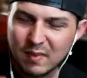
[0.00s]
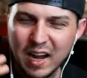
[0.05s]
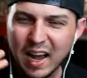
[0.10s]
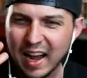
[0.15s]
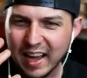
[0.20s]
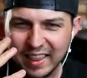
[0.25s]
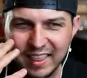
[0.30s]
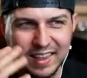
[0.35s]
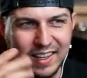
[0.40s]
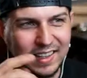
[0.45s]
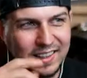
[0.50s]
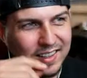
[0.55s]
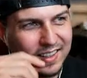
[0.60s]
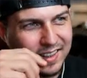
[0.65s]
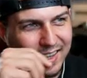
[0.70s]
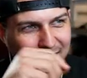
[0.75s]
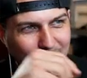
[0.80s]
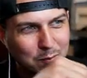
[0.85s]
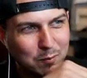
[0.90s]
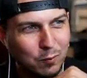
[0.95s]
I think
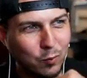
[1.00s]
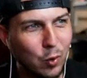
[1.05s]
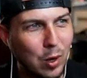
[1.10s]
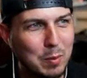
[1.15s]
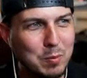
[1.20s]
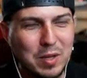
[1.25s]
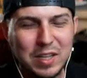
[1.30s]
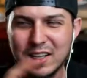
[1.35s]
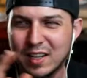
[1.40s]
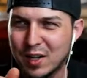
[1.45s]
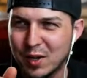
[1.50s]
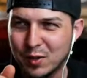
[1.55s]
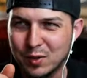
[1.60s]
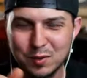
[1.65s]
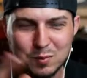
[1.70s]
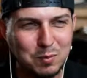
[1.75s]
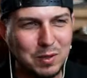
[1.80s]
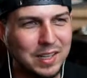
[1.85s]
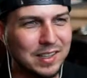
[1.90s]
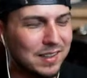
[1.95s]
that wiping
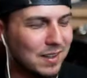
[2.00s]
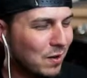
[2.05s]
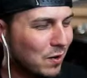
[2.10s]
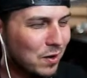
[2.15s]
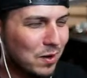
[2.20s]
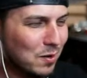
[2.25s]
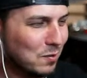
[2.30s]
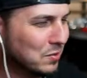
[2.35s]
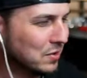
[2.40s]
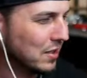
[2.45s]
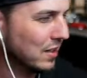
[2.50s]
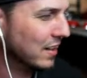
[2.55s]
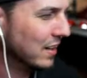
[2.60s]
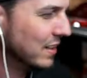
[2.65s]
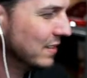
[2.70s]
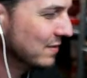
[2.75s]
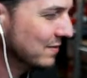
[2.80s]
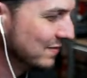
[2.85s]
nose picked. Oh, I'm sorry.